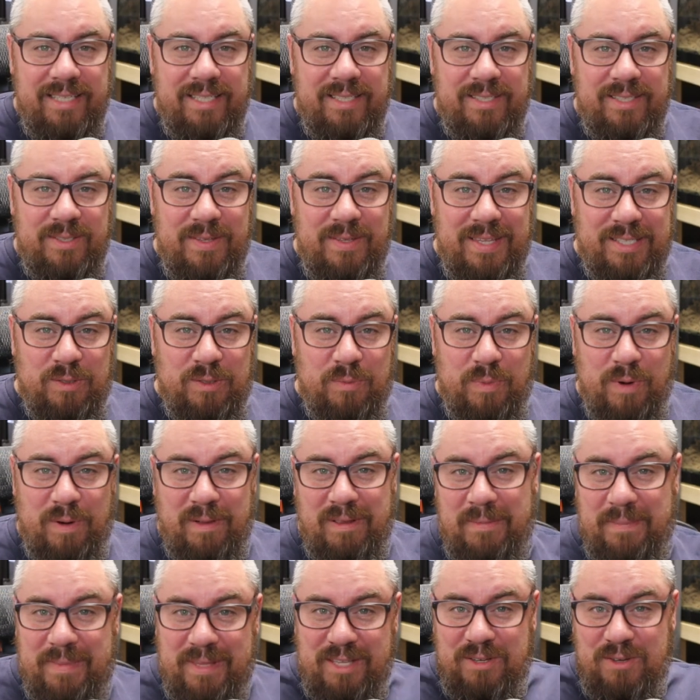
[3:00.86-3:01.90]
So this will probably
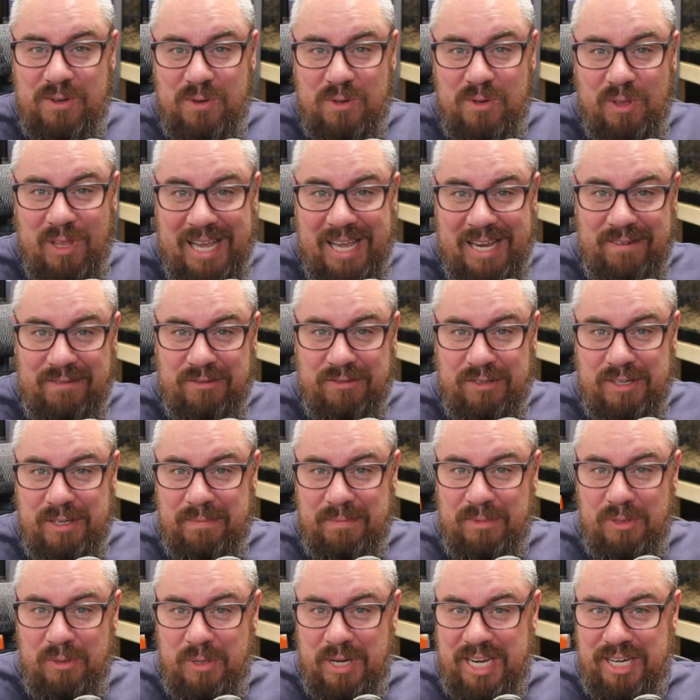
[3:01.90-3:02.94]
be the new live stream
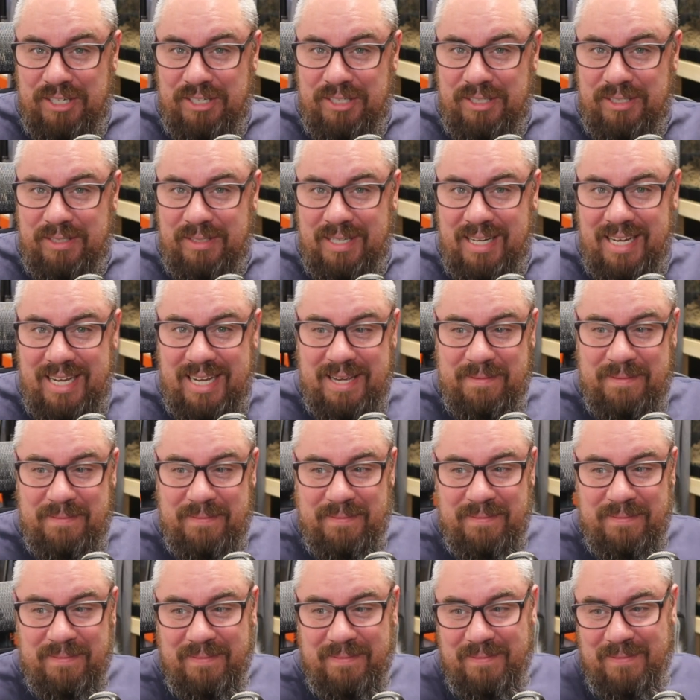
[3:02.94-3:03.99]

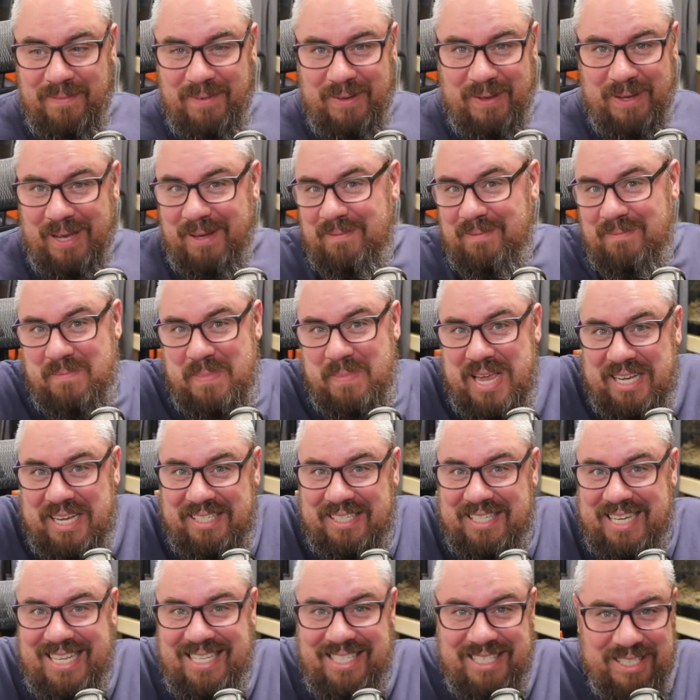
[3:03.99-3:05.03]
location. Makes
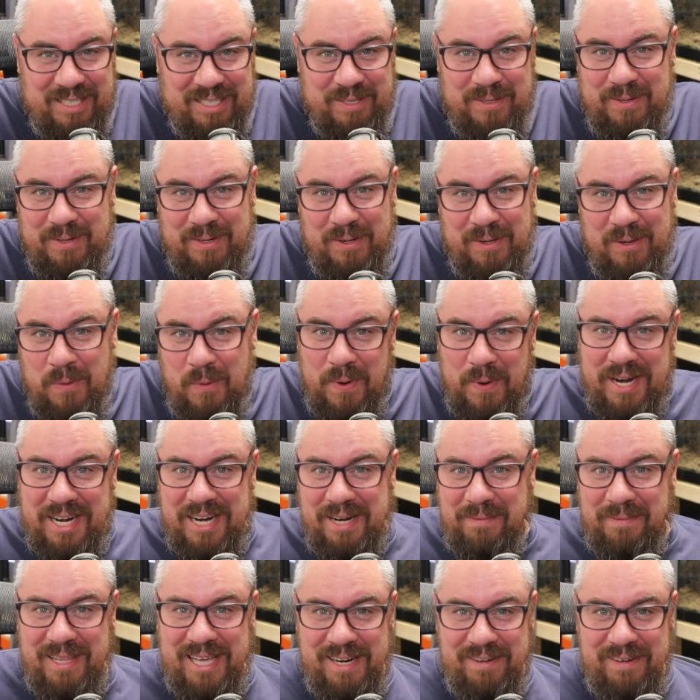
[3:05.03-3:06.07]
sense to do an
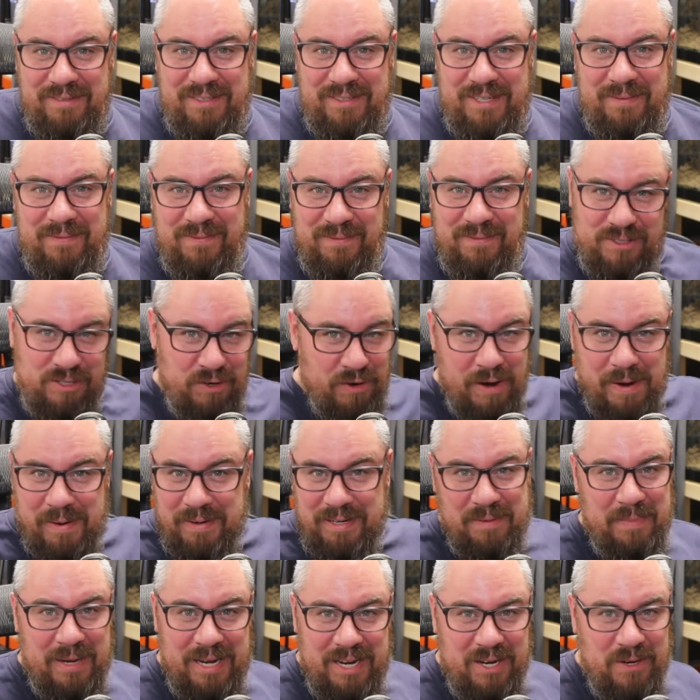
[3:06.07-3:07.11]
aquarium live stream surrounded
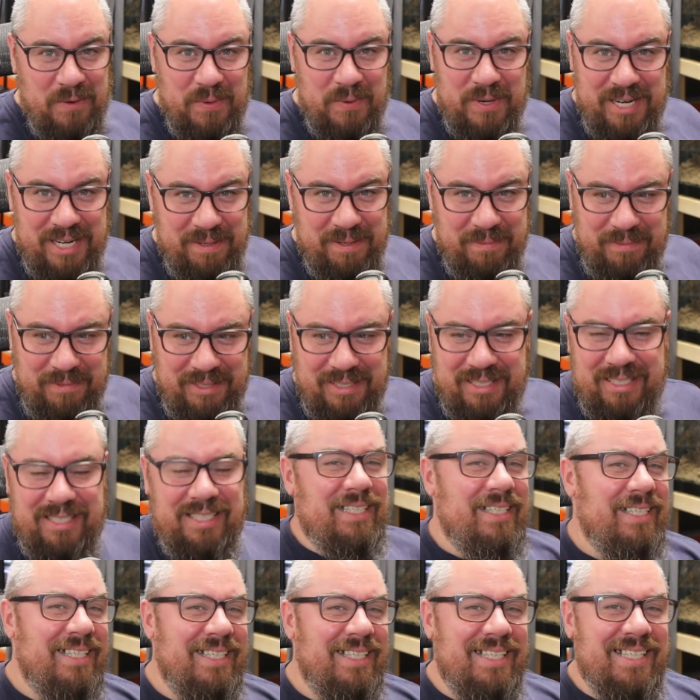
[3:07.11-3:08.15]
by aquariums.
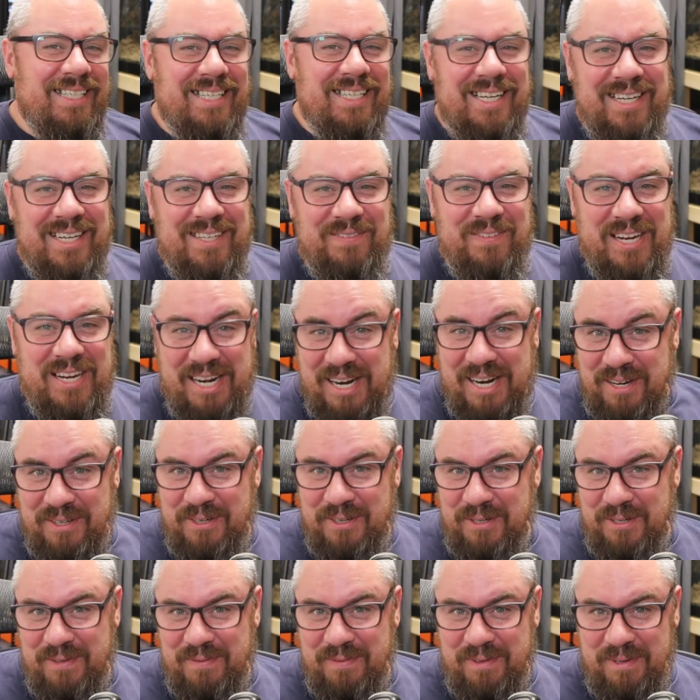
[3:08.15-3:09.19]
Very
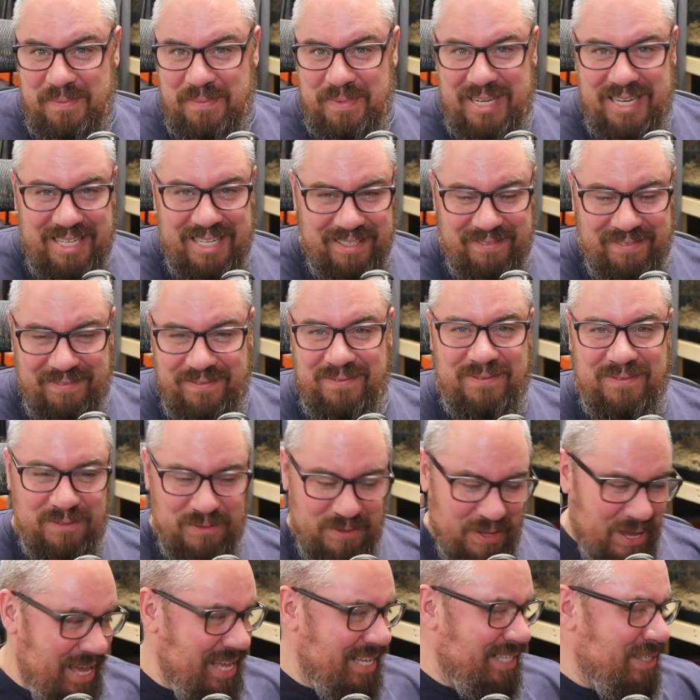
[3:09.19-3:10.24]
unusual for me, as
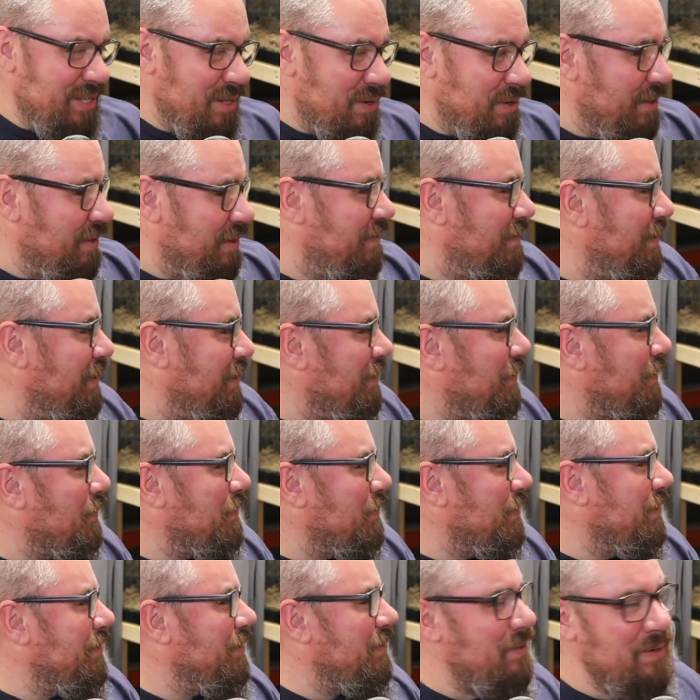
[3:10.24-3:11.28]
loyal followers
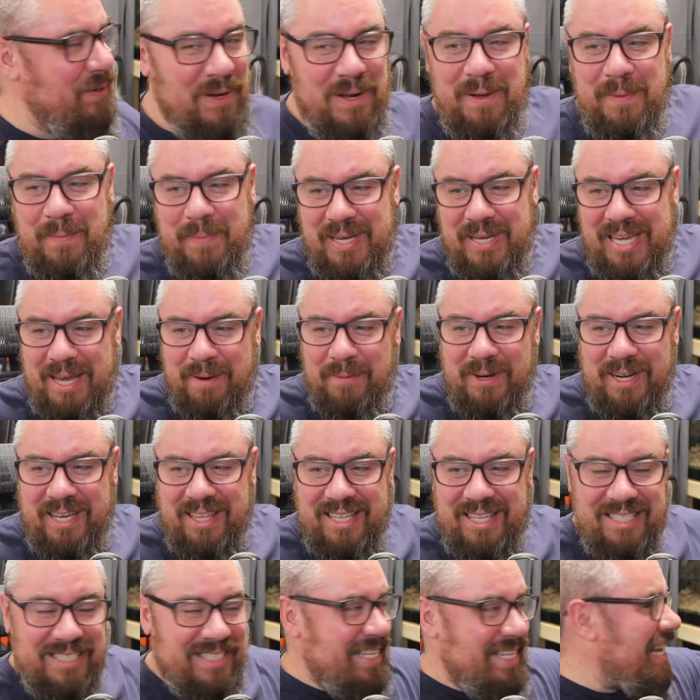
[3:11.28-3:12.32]
will know. But yeah, we'll get
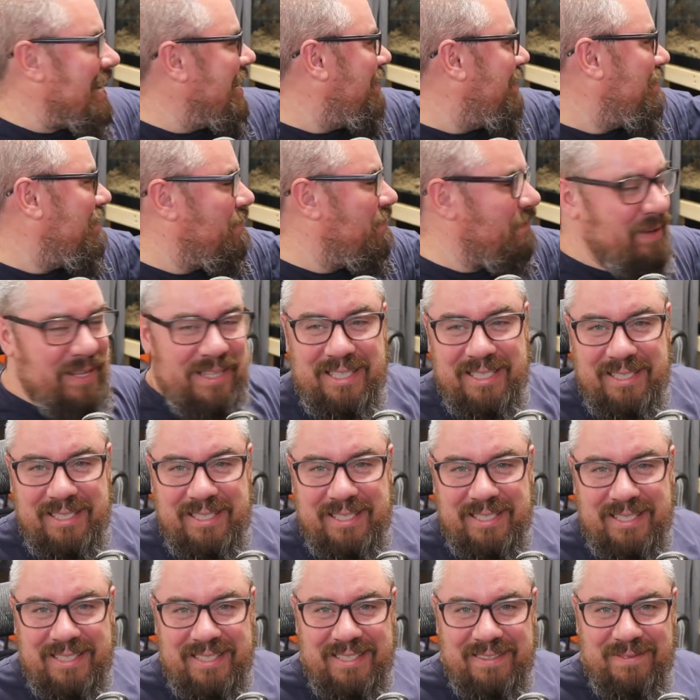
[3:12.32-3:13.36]
this tank filled.